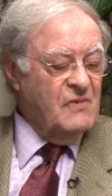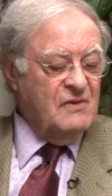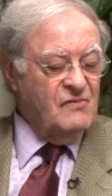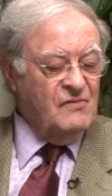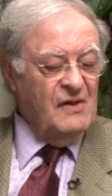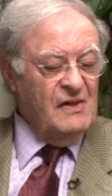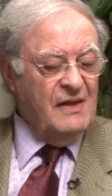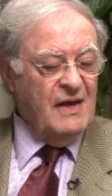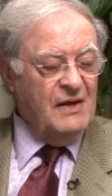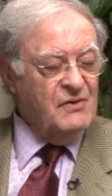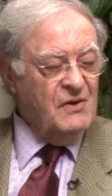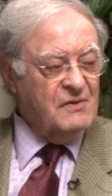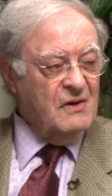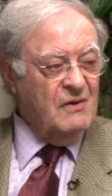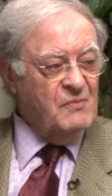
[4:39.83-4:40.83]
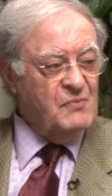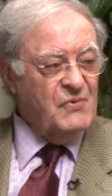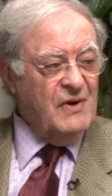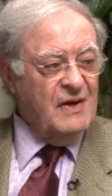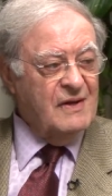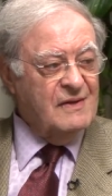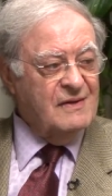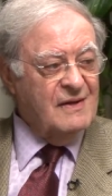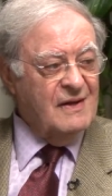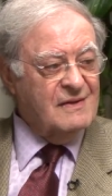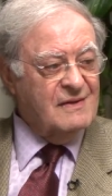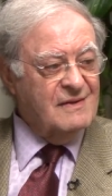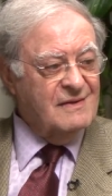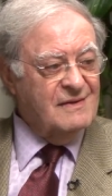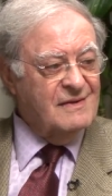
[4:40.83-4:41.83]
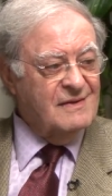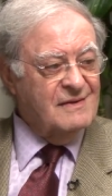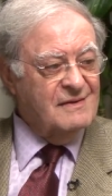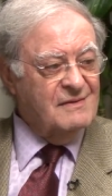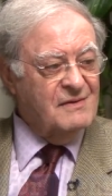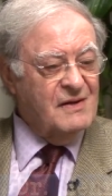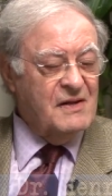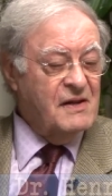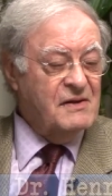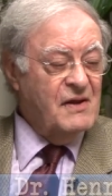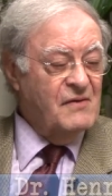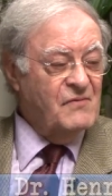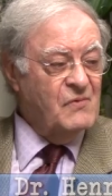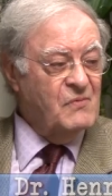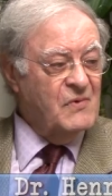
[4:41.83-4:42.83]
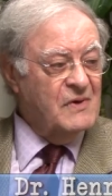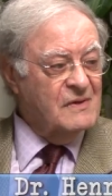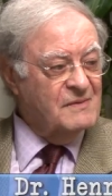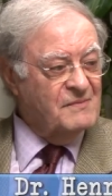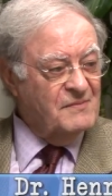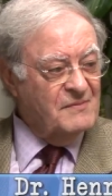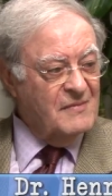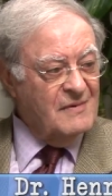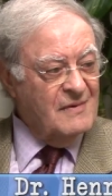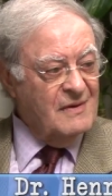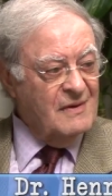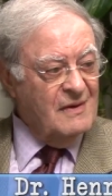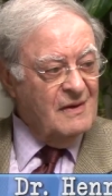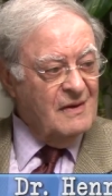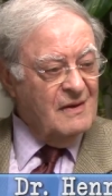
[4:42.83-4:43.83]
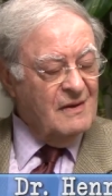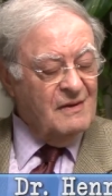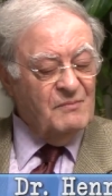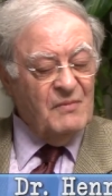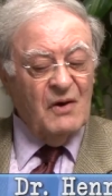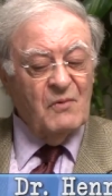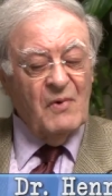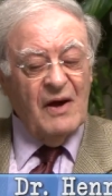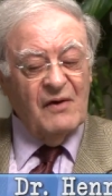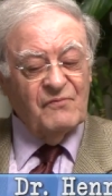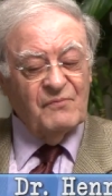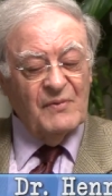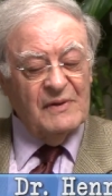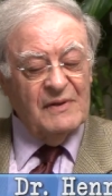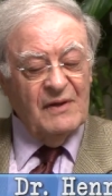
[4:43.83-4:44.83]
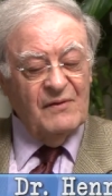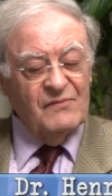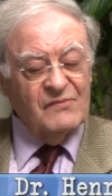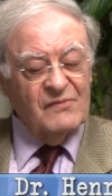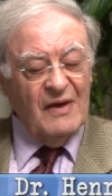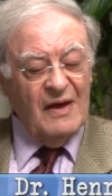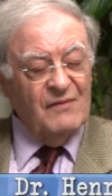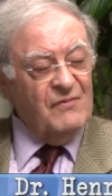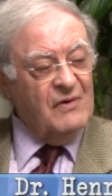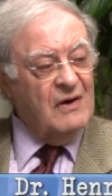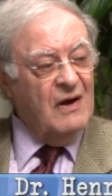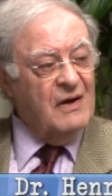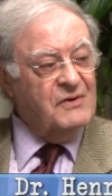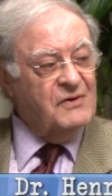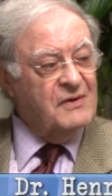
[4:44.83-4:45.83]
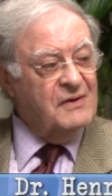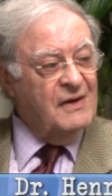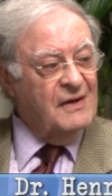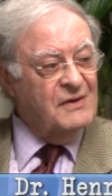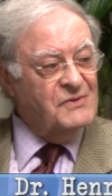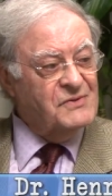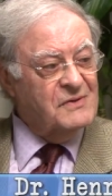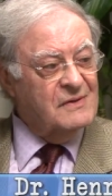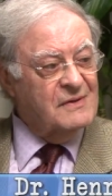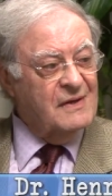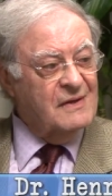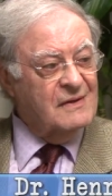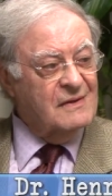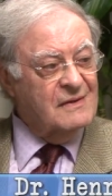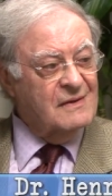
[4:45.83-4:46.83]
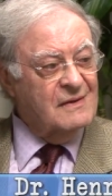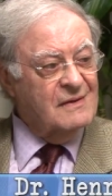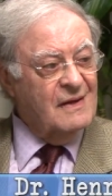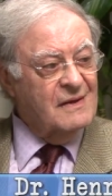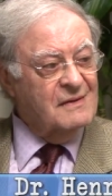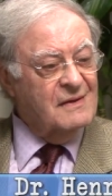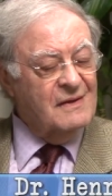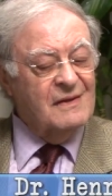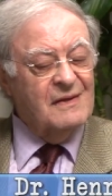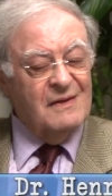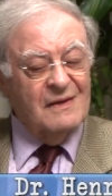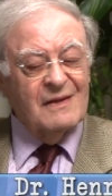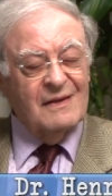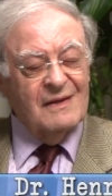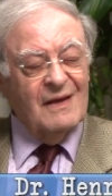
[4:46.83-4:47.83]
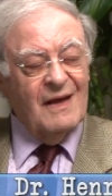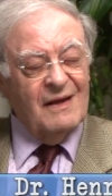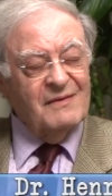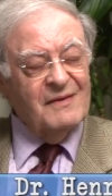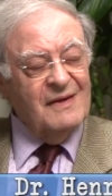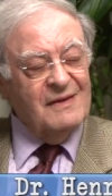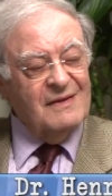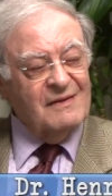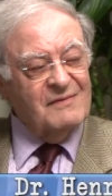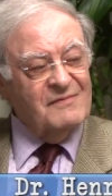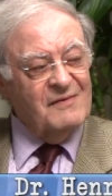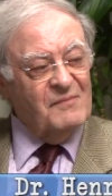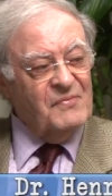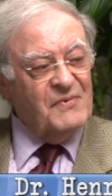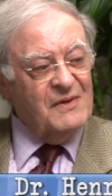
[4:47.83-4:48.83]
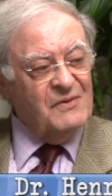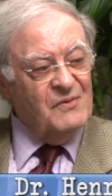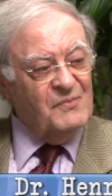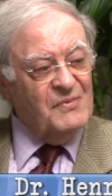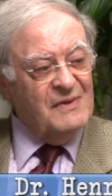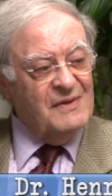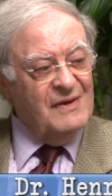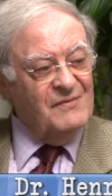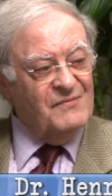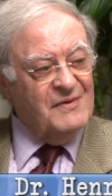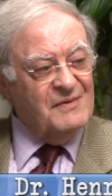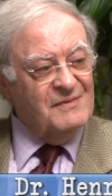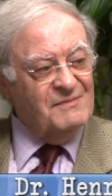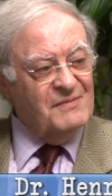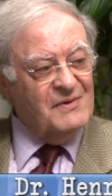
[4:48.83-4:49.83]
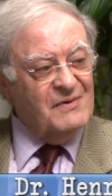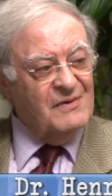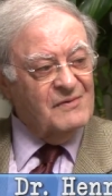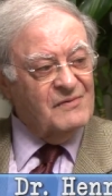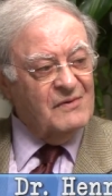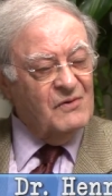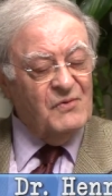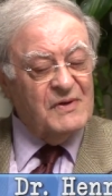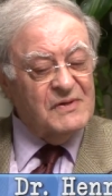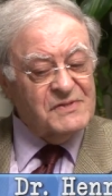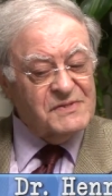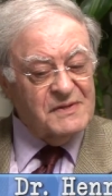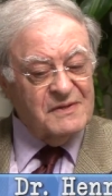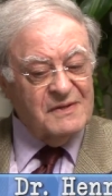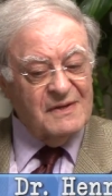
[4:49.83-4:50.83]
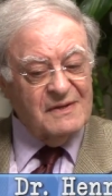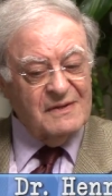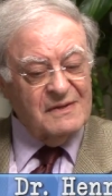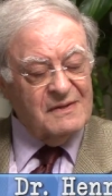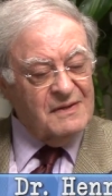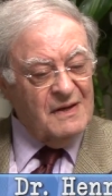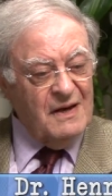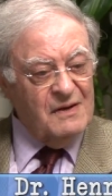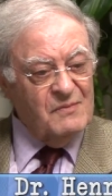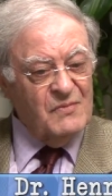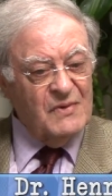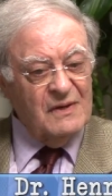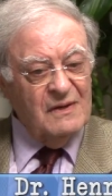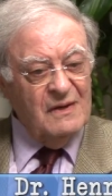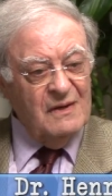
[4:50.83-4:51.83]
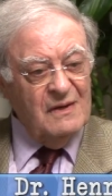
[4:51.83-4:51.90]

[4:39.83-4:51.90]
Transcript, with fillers: Still cannot comprehend that, uh, and I never will. My wife believes I have a guardian angel, and I think that's something to believe in because coincidence and timing,